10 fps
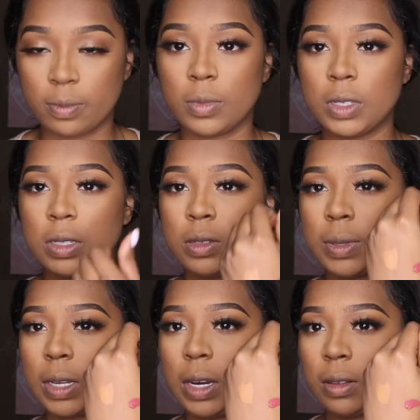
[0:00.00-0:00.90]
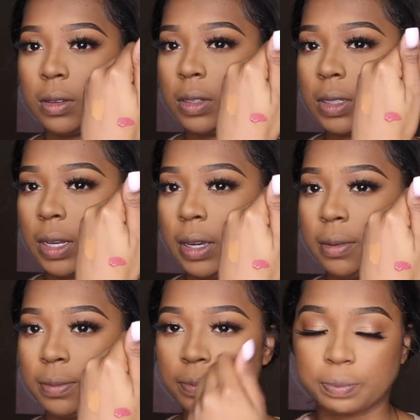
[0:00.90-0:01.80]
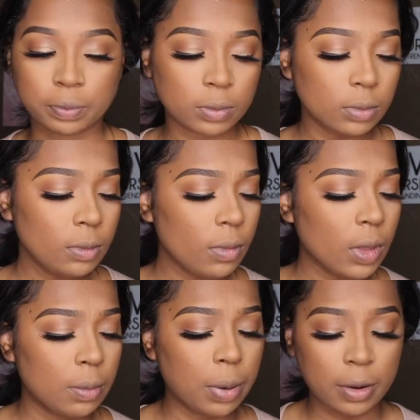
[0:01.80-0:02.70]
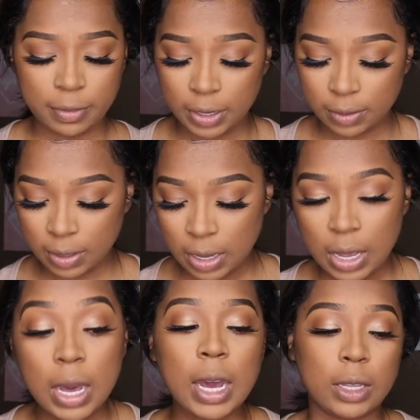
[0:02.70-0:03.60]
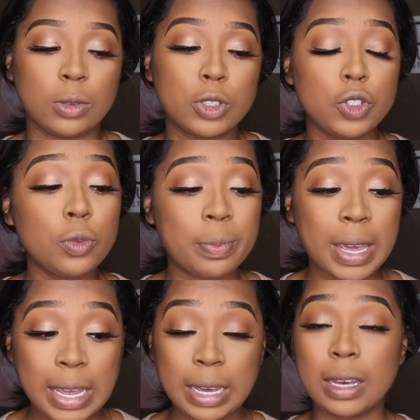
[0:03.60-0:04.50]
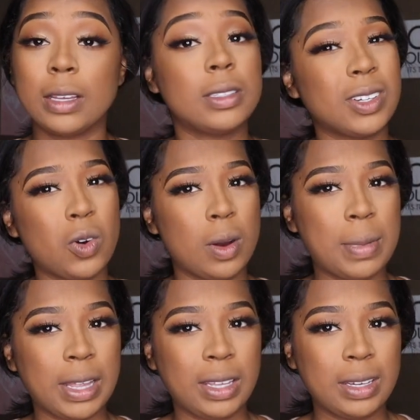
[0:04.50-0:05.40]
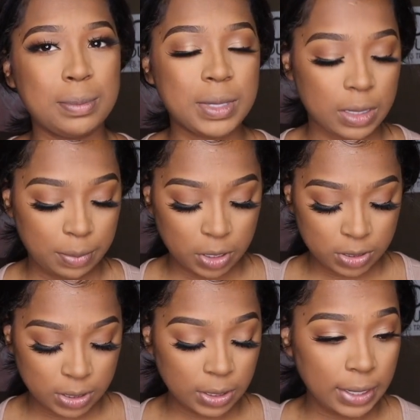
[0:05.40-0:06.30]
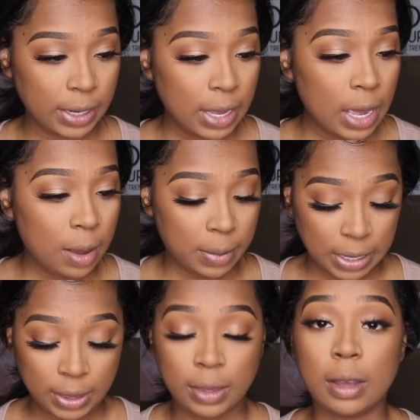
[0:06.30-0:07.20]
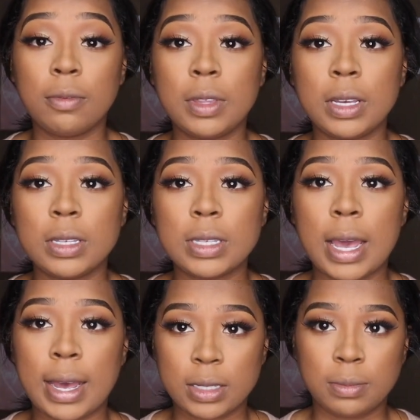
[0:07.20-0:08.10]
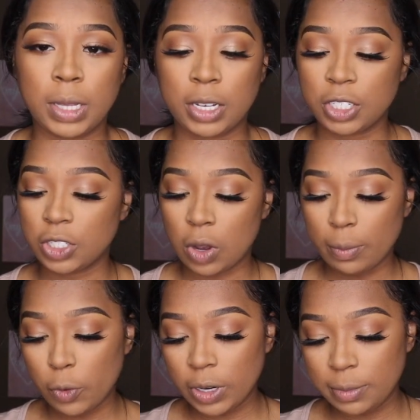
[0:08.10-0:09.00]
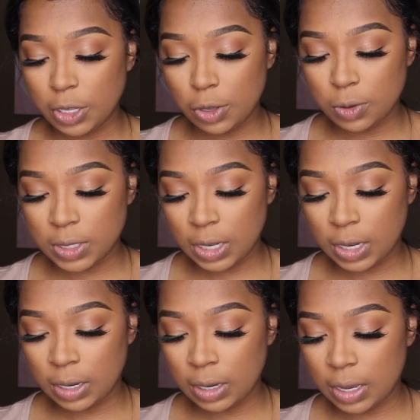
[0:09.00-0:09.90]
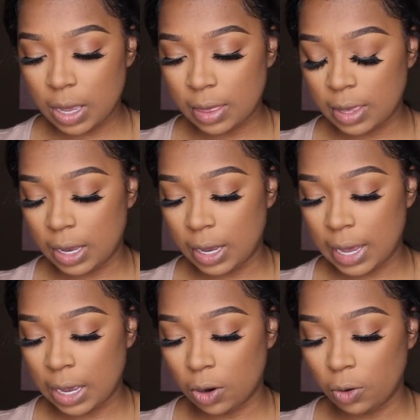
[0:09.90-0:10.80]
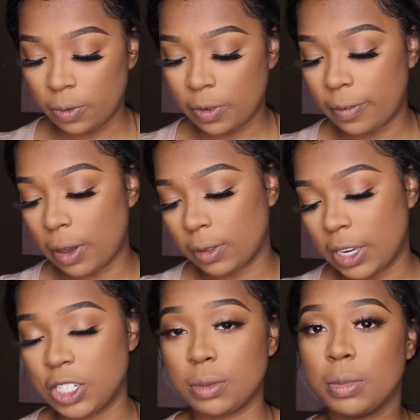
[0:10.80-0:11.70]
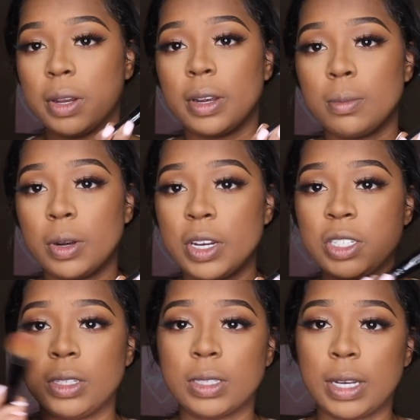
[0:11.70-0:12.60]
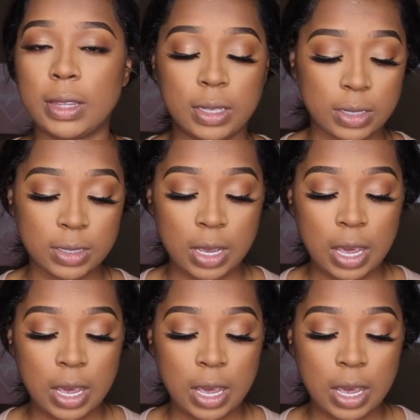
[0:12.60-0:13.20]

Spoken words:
So this is what the color looks like. Perfect. A little too pink to go on my lips personally, but I love this as blush. So I'm going to be using the e.l.f. foundation blurring brush. It looks like this.